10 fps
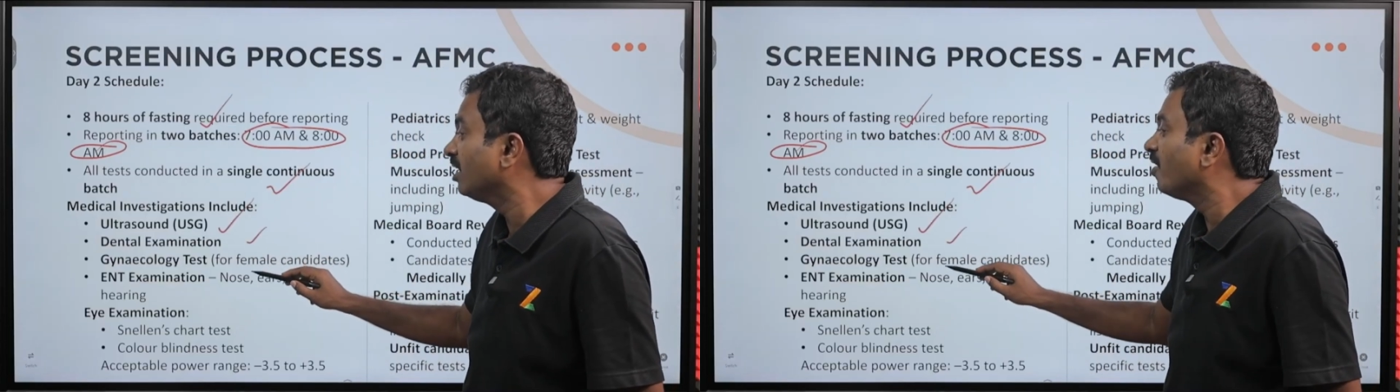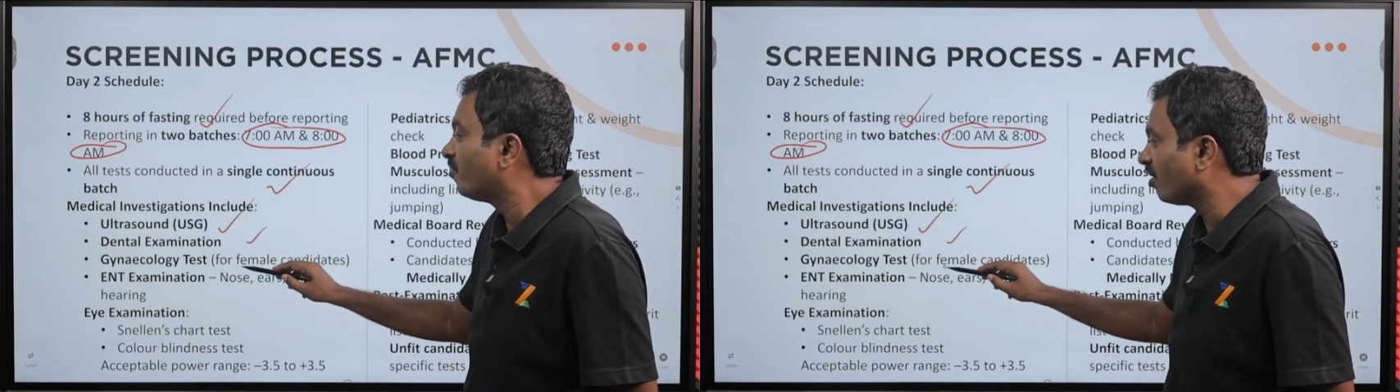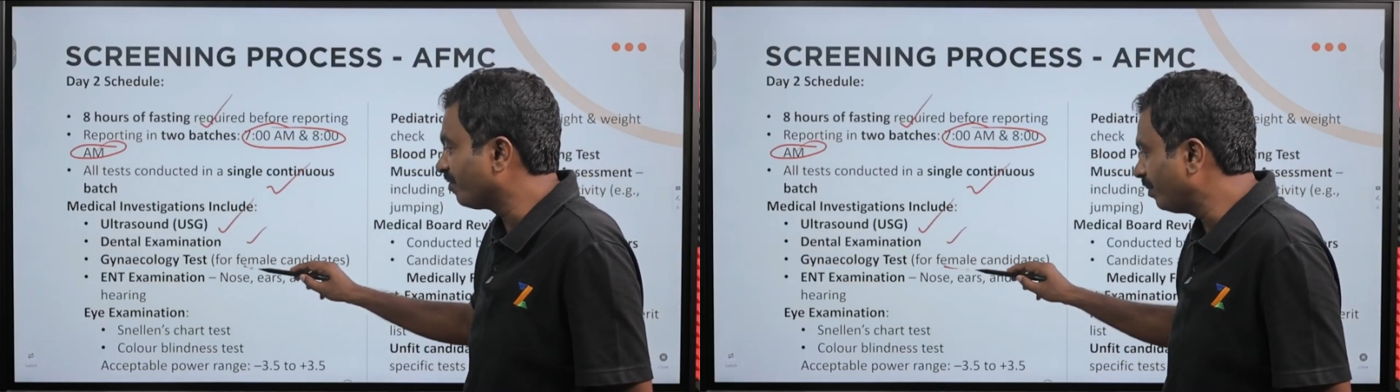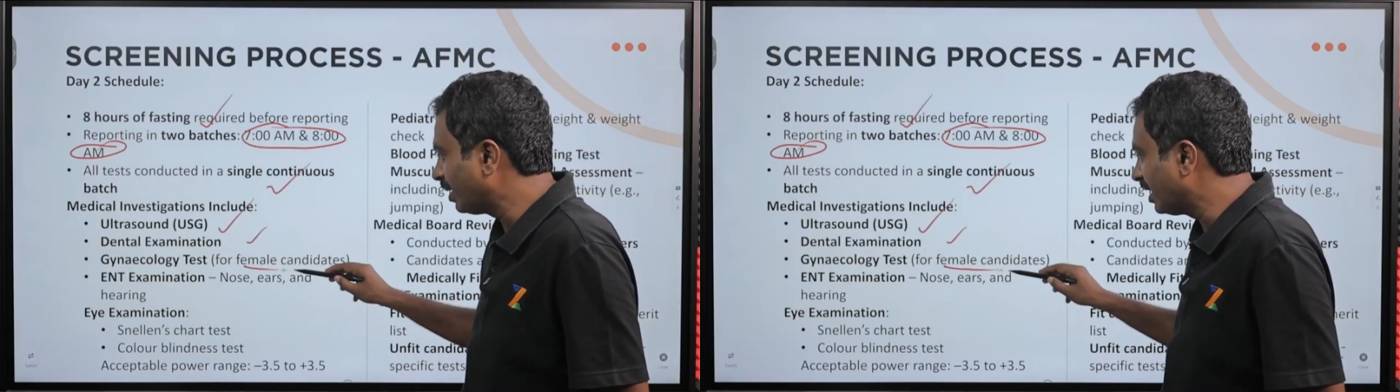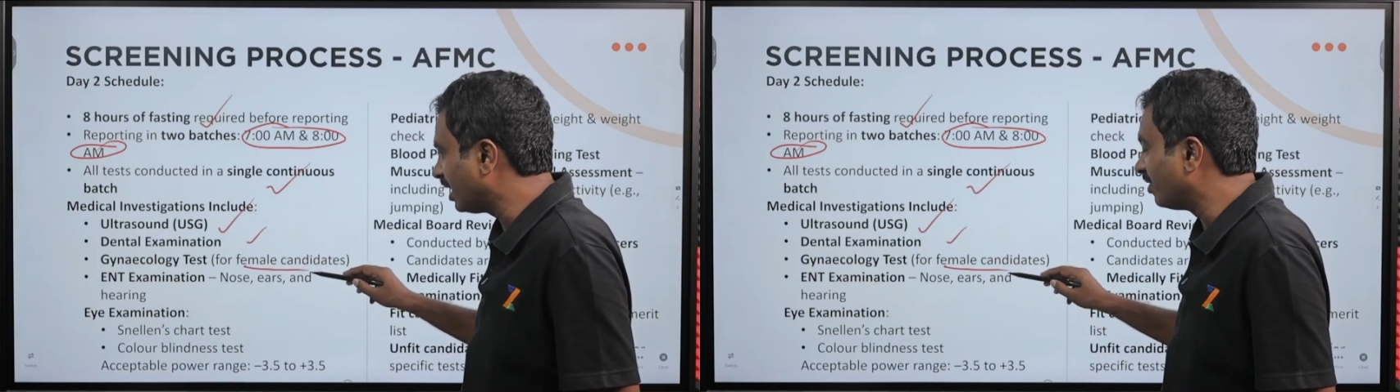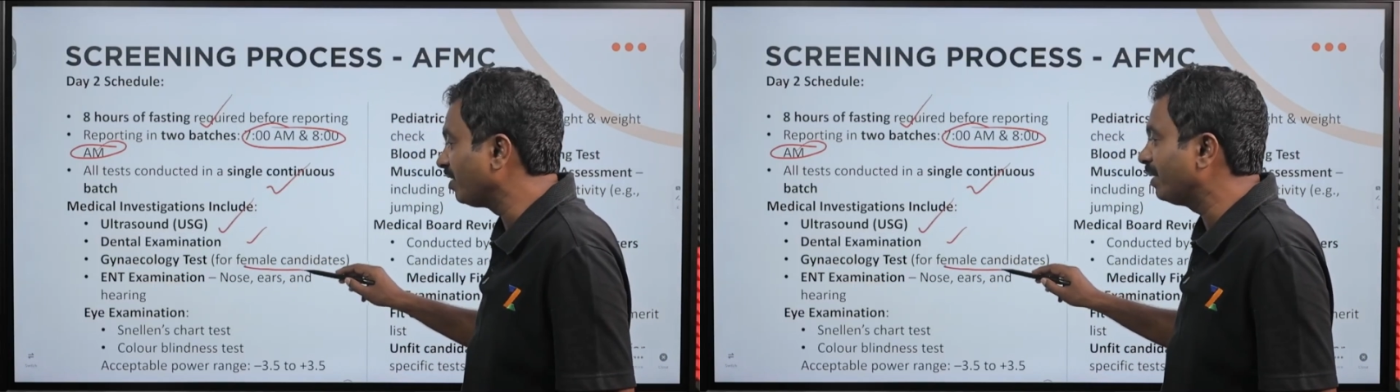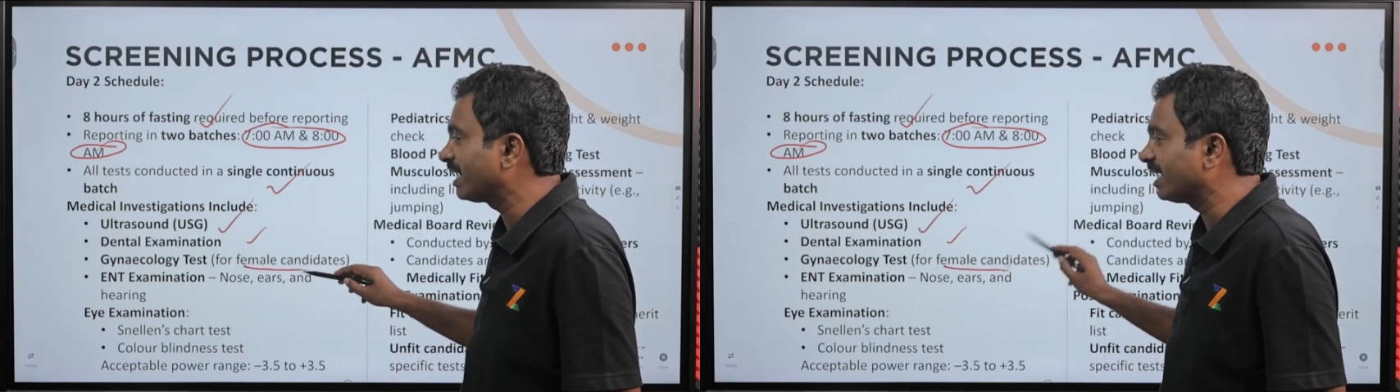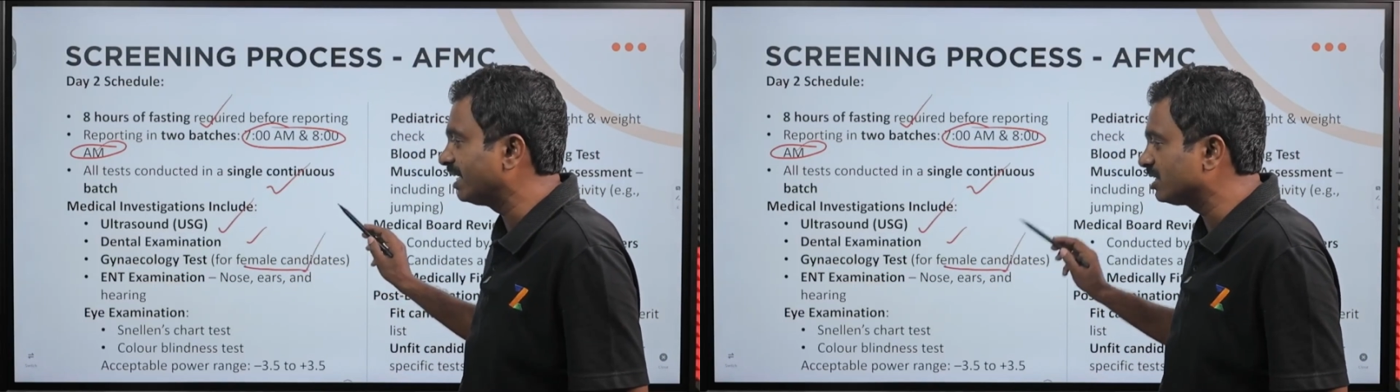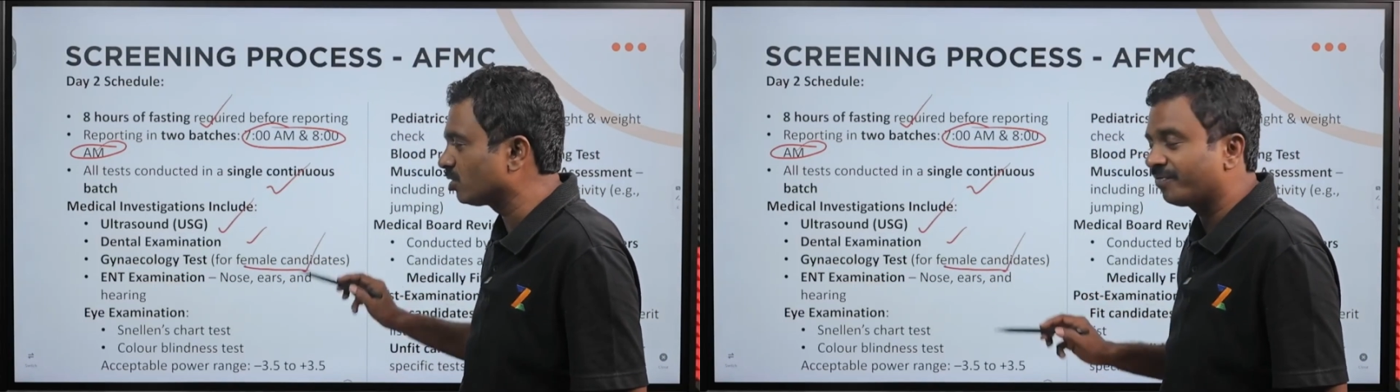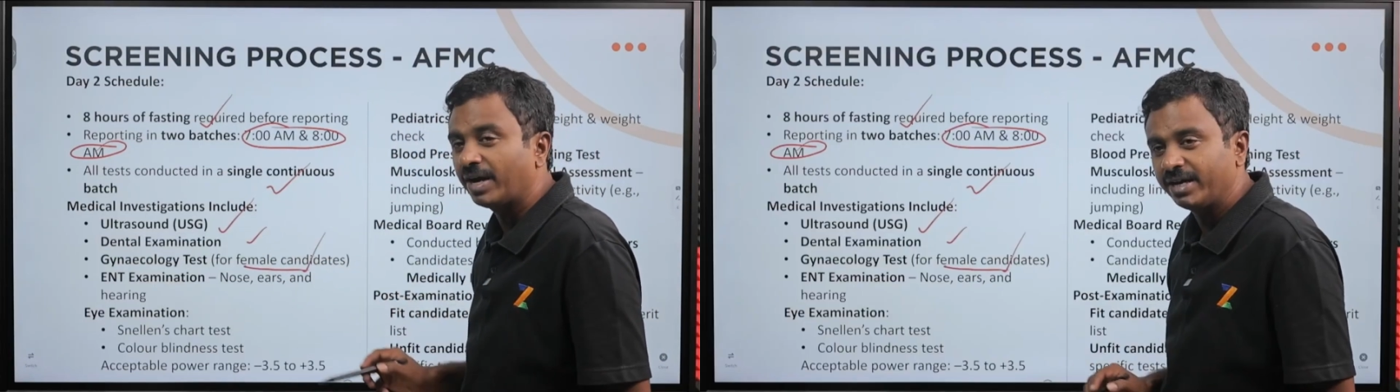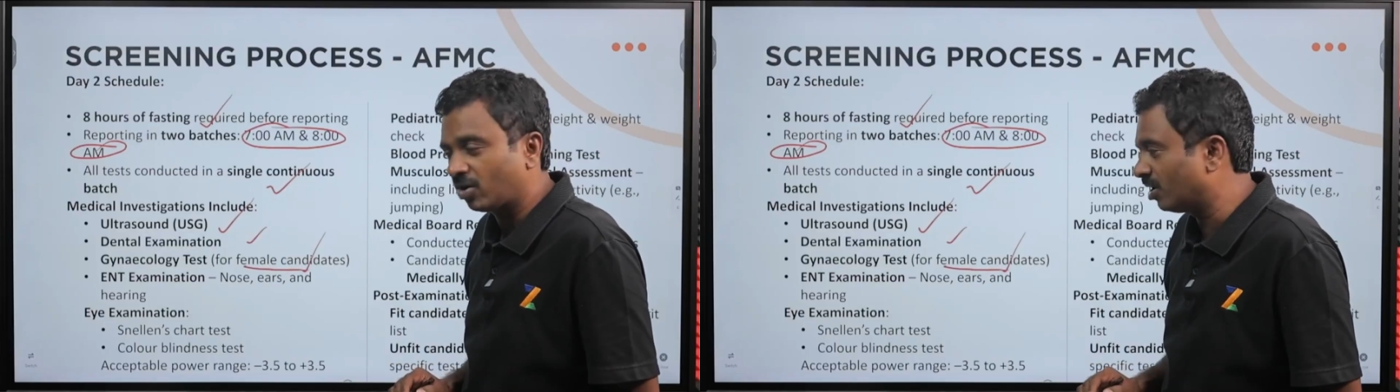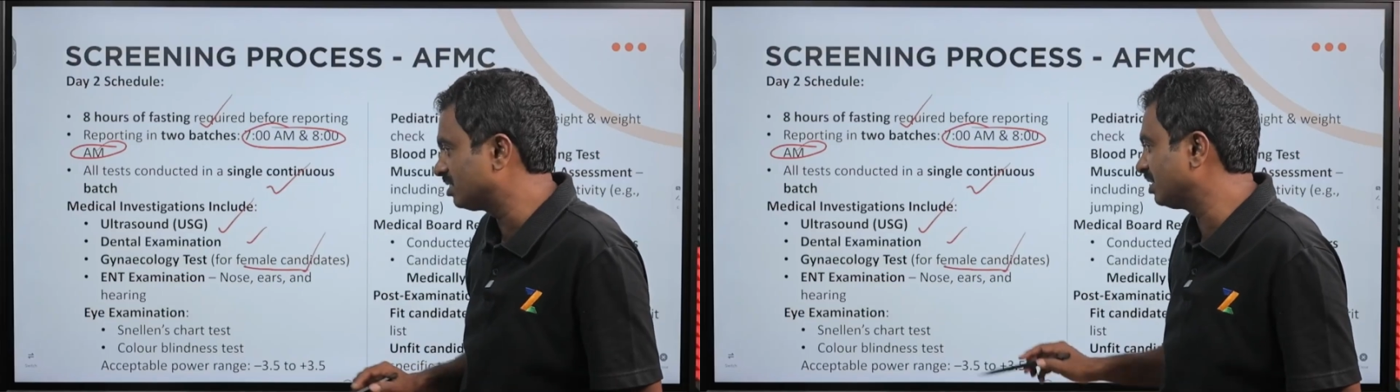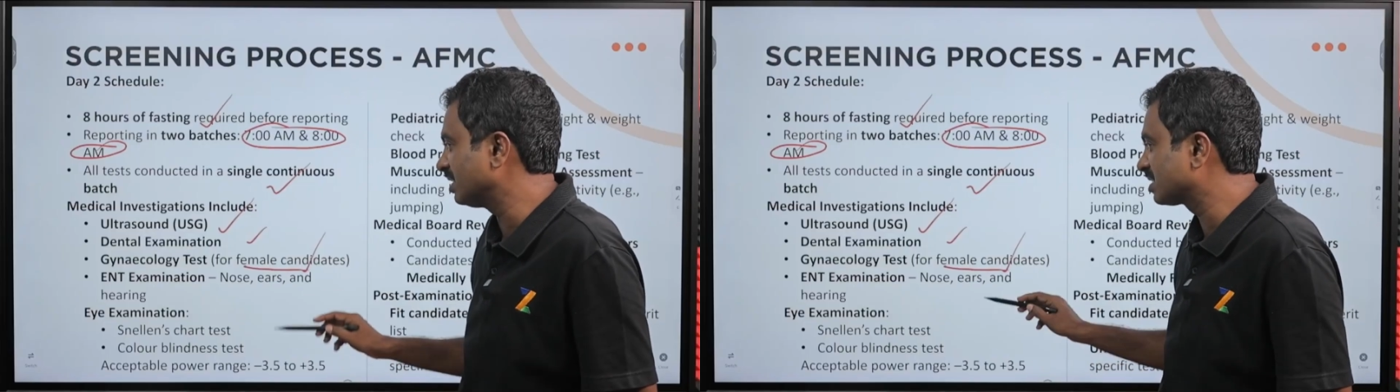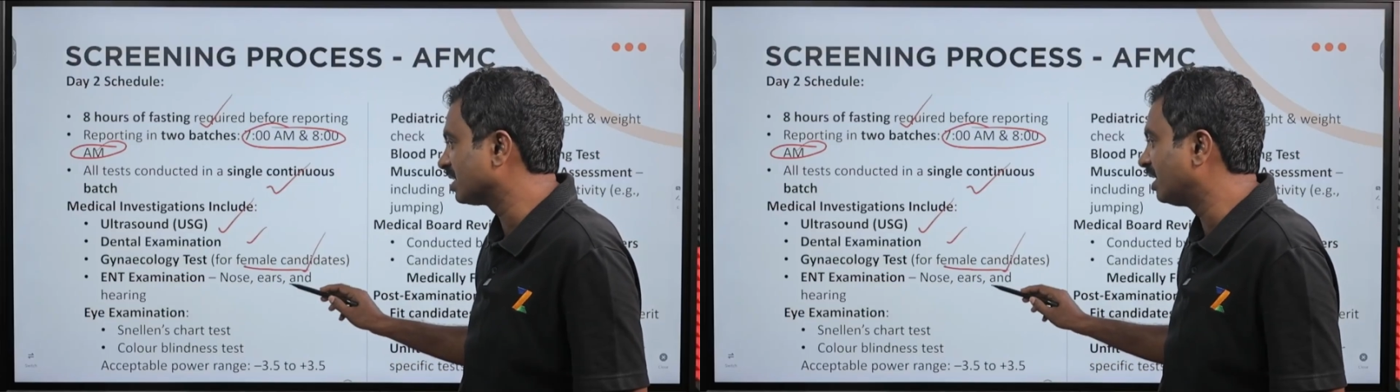For women, female candidates, you have gynecology tests,